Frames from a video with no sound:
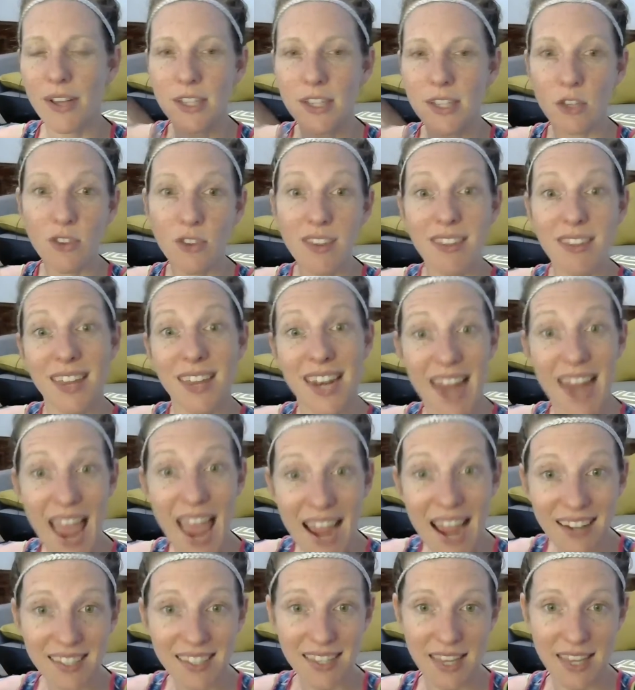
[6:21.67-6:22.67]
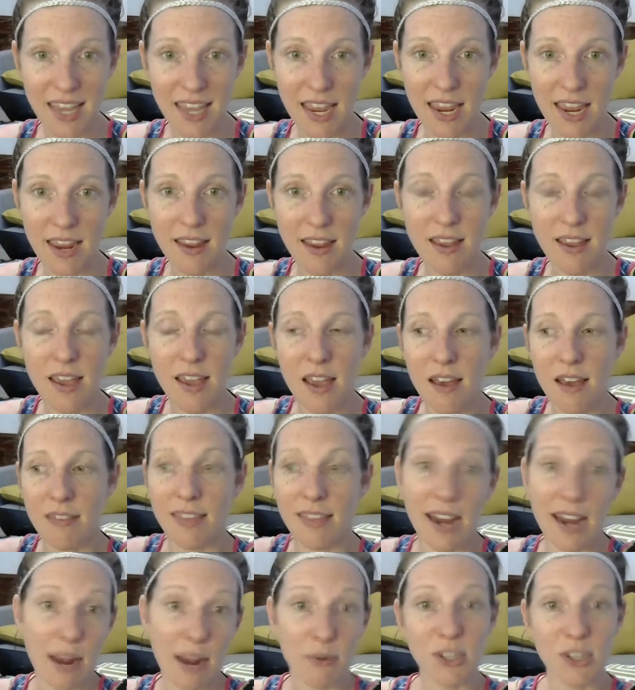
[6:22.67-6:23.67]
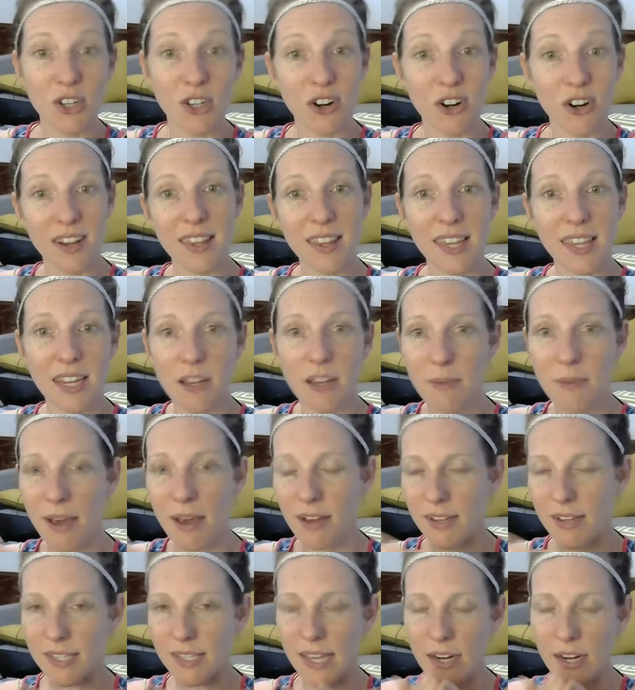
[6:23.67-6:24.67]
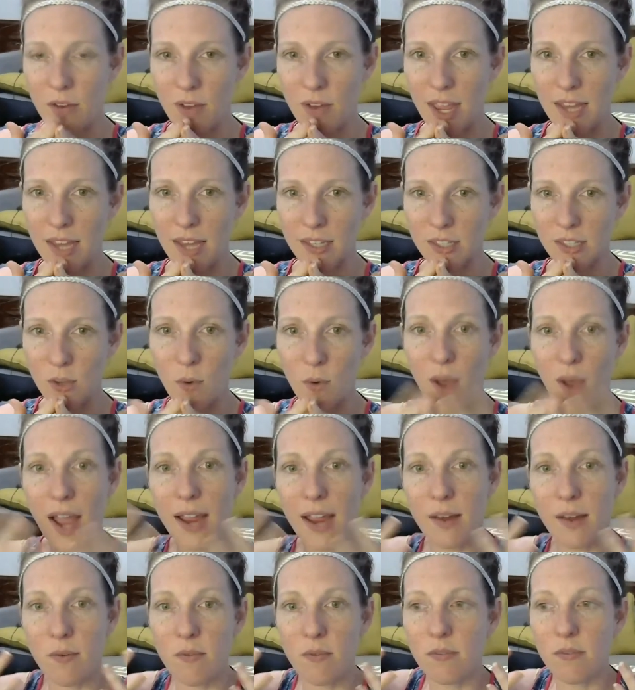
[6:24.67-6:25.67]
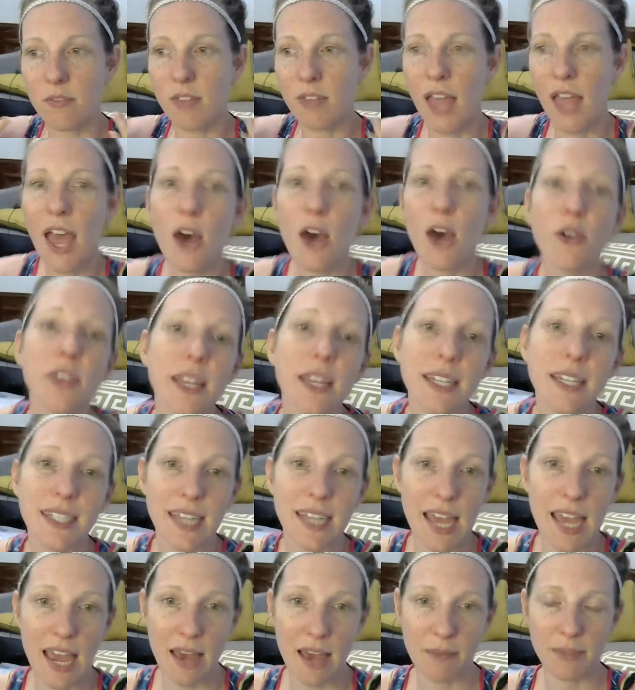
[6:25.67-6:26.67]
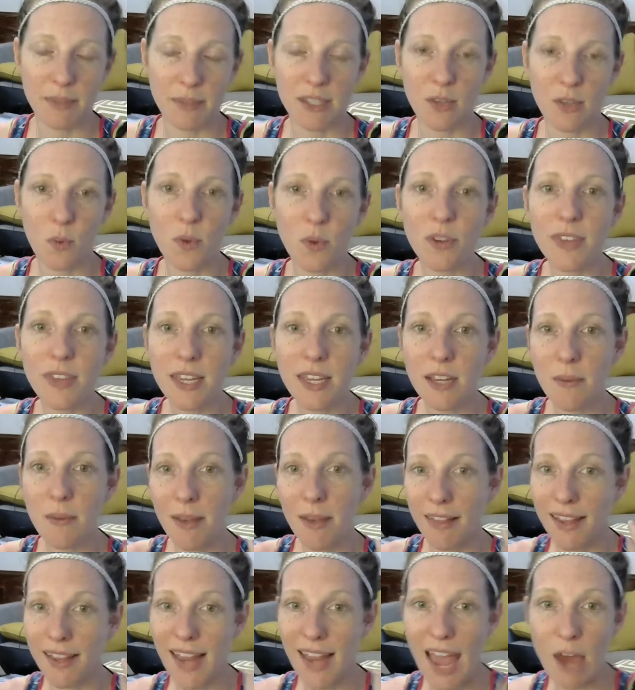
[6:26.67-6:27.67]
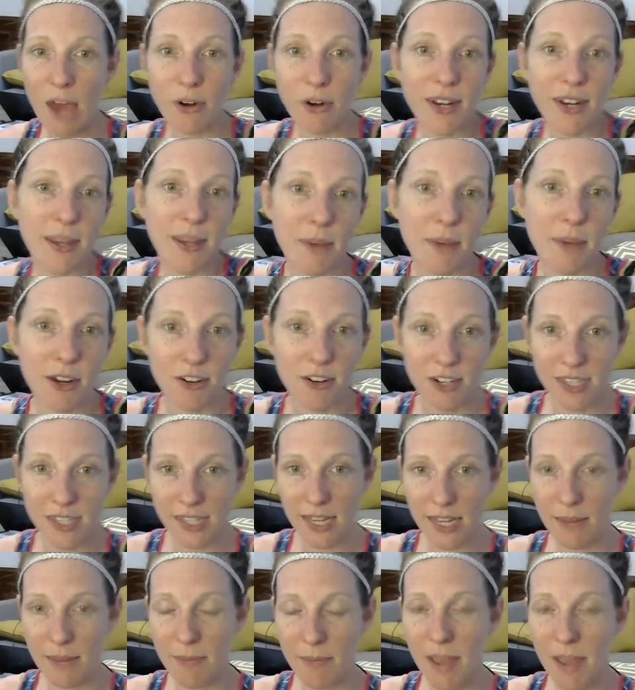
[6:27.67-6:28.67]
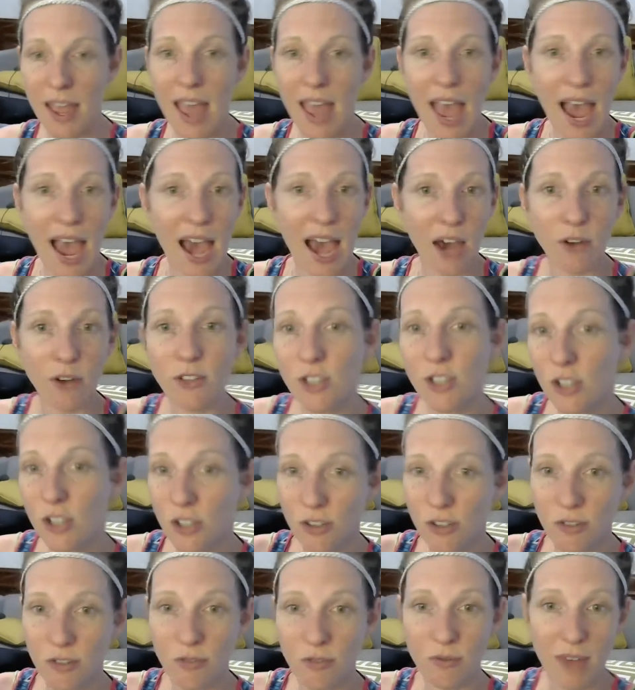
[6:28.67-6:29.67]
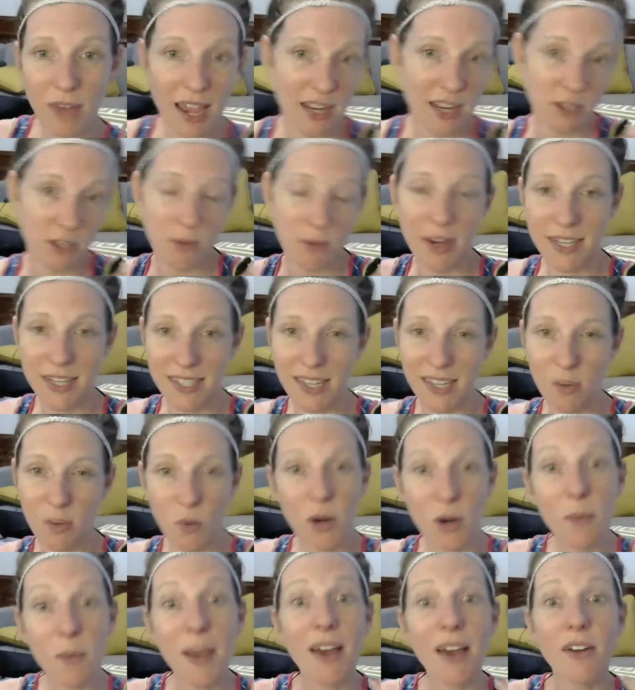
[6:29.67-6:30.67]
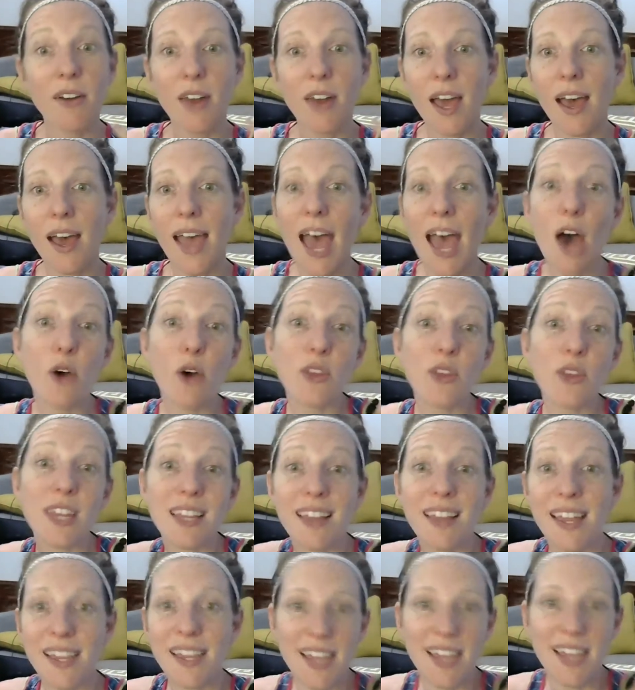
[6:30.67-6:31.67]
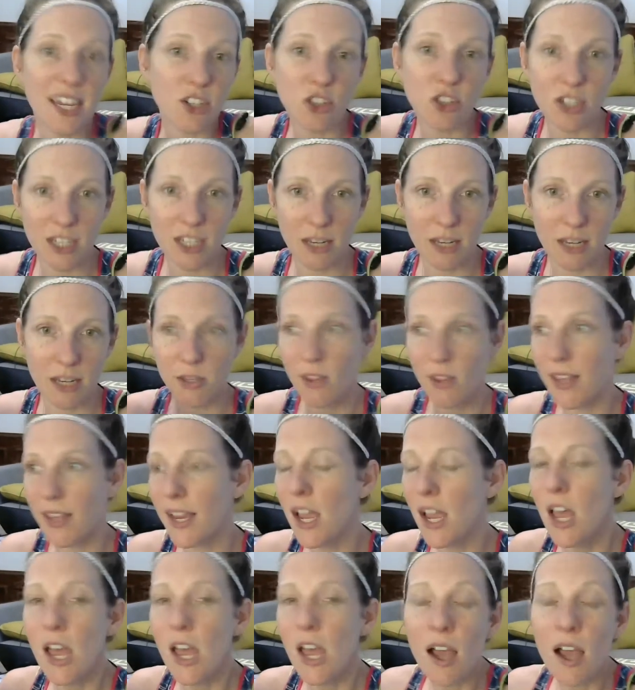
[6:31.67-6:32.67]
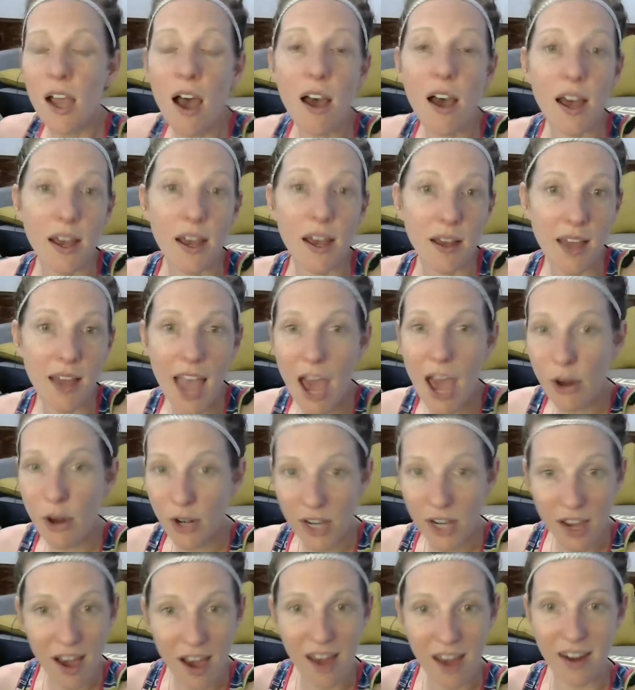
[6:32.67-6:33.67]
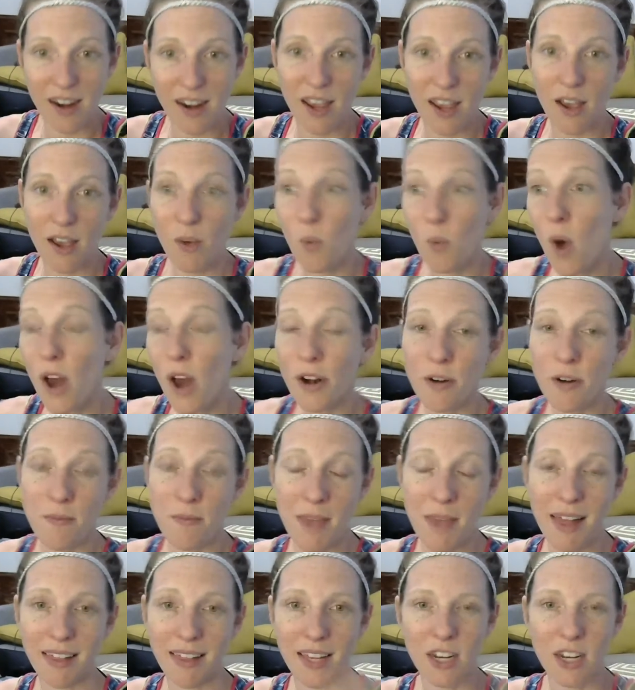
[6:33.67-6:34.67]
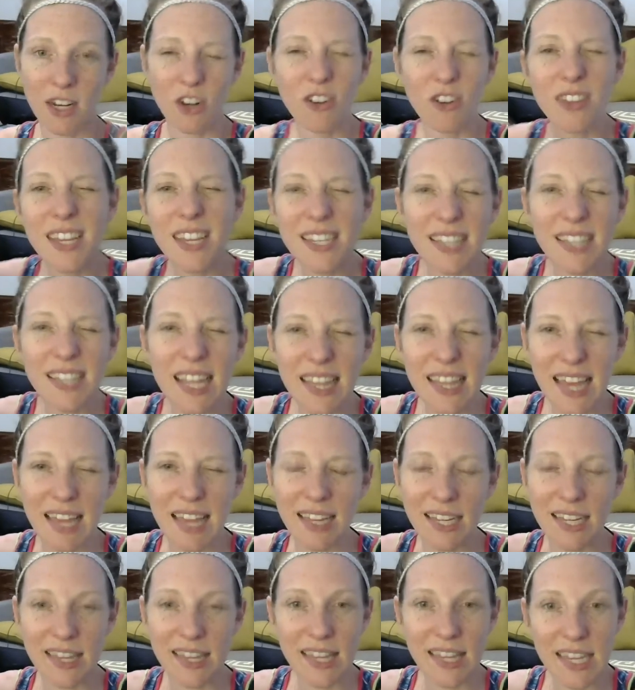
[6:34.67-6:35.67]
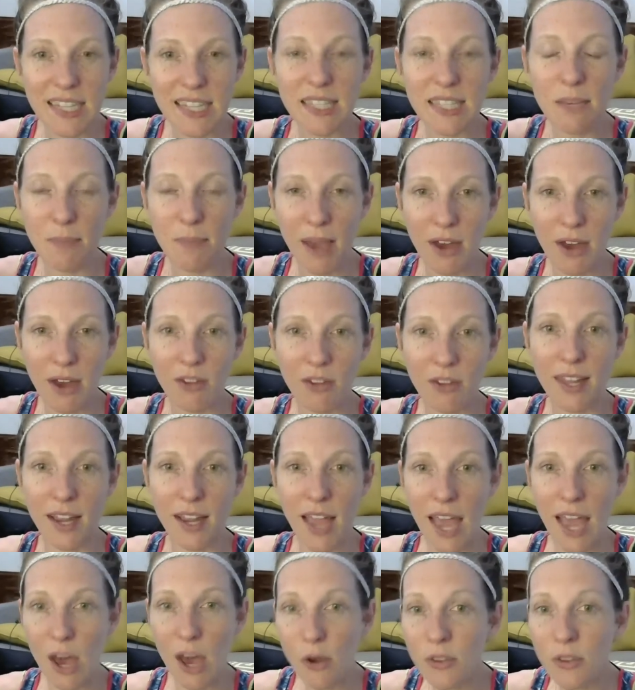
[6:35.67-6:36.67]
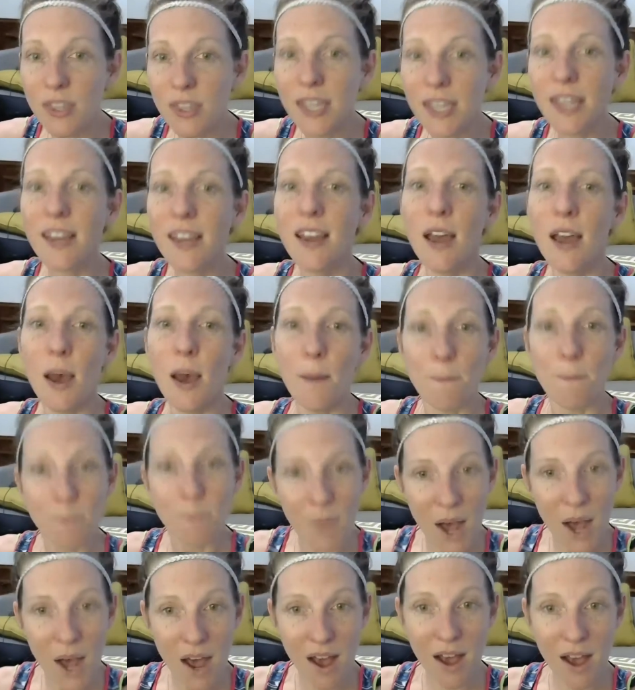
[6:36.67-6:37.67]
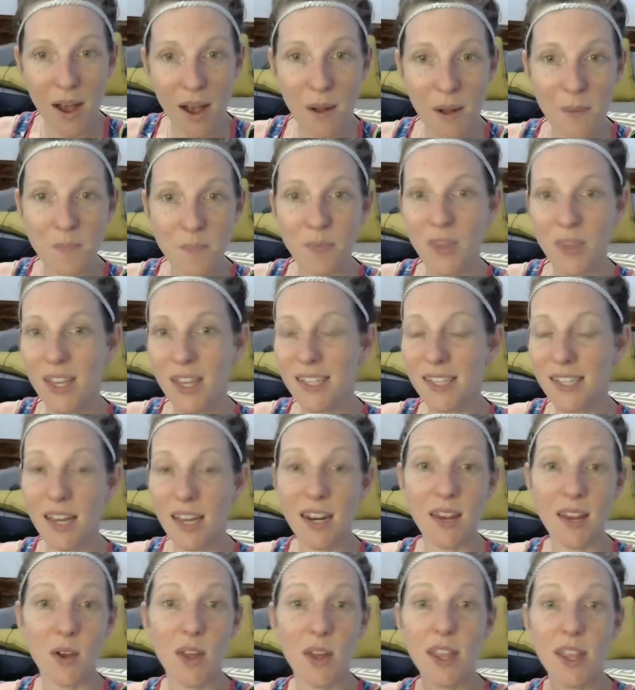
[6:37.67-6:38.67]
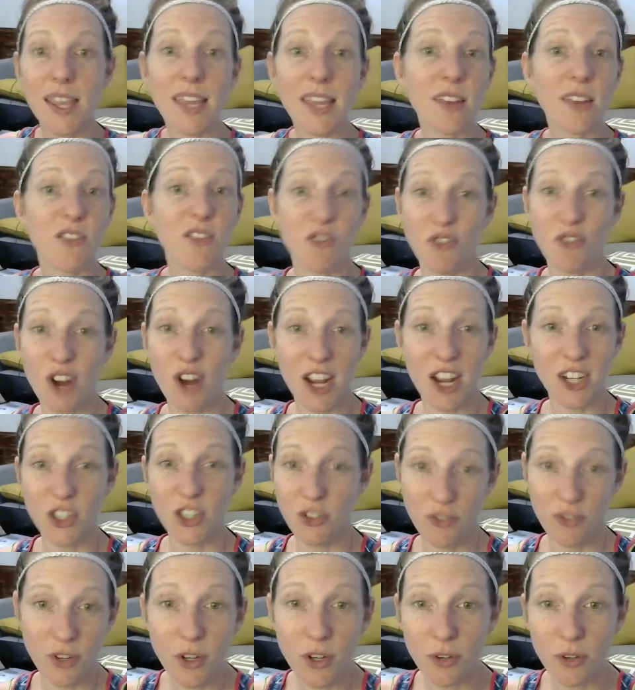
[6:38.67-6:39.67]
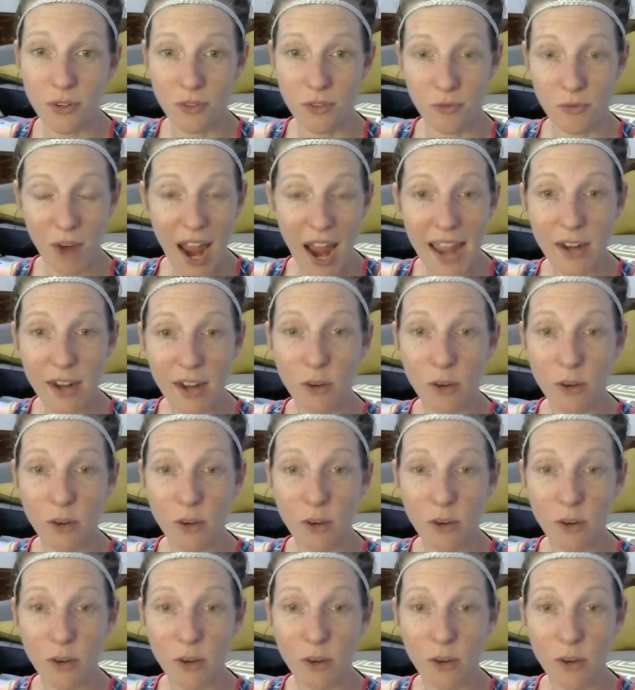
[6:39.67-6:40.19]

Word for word: And so then the next thing that I was starting to think about is like, okay, so I healthy tips. So we'll think about like how to get better sleep, how to do X, Y, Z. What about uh, healthy like kitchen tips? So like uh, how to cut a watermelon, you know, things like that. Like things about like a healthy mom is going to eat fresh food, right?